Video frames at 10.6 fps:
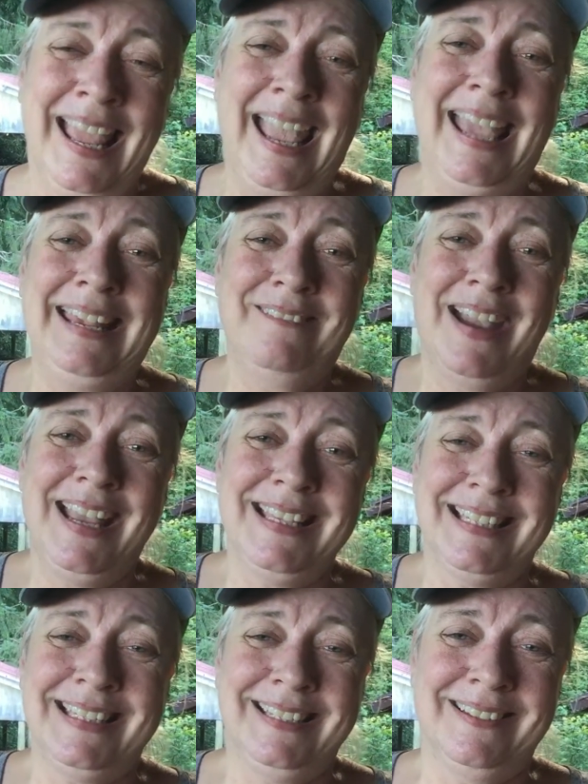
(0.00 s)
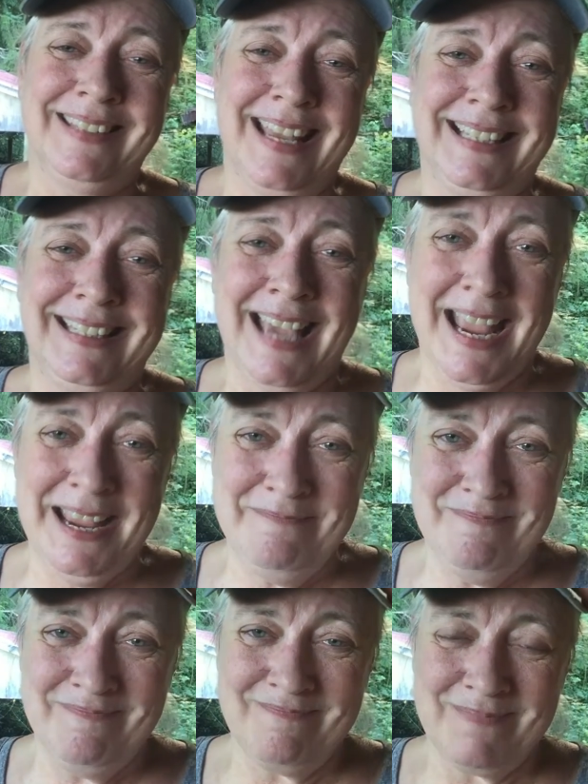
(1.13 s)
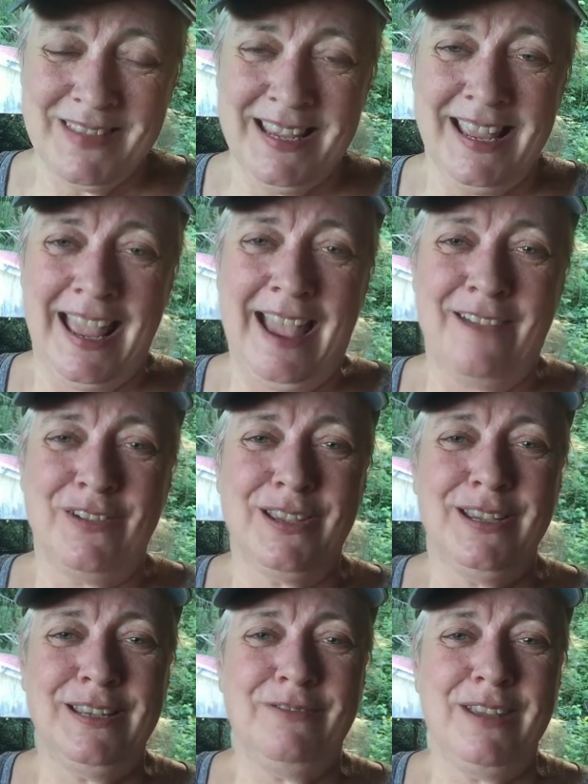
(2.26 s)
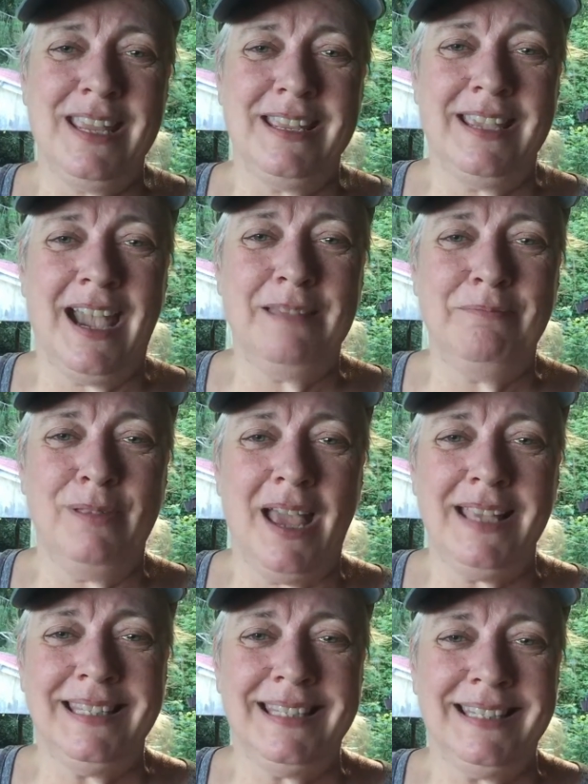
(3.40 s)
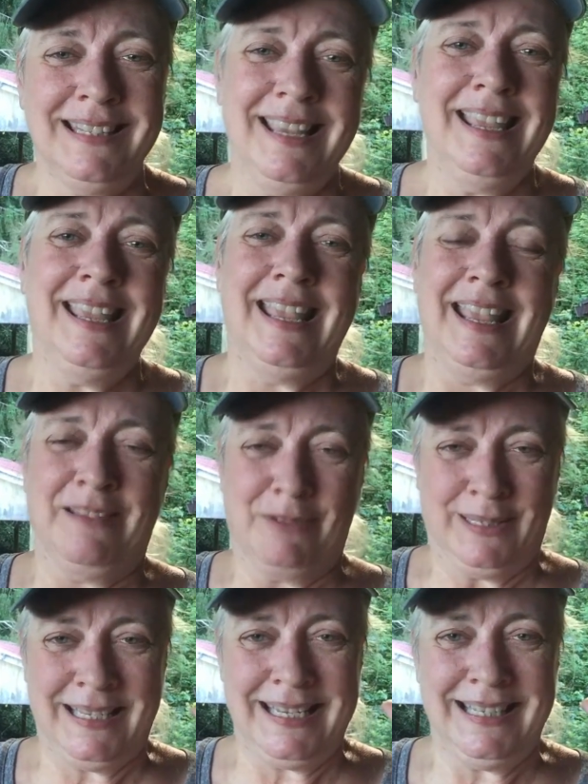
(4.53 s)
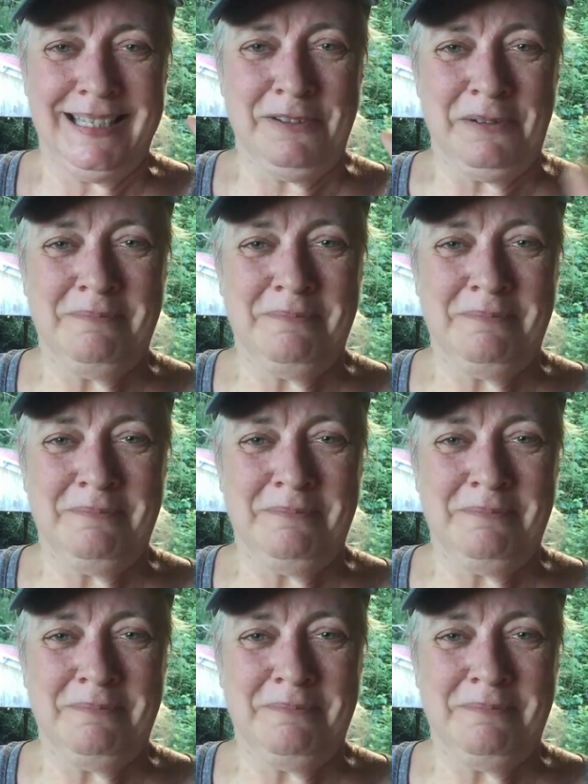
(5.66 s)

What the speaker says: Anyways, until next time, have a good week. God bless, and we'll see you soon.